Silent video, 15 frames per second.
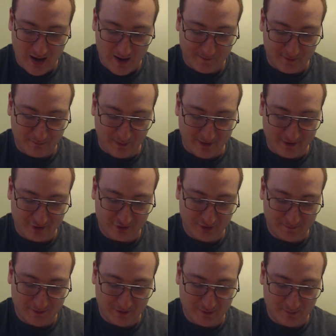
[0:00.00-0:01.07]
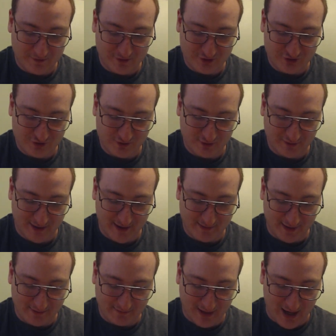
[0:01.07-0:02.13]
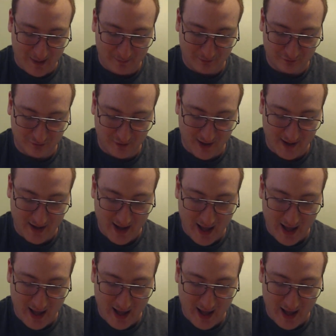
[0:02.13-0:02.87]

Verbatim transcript: The spiders leaped into position to land on top of Ray,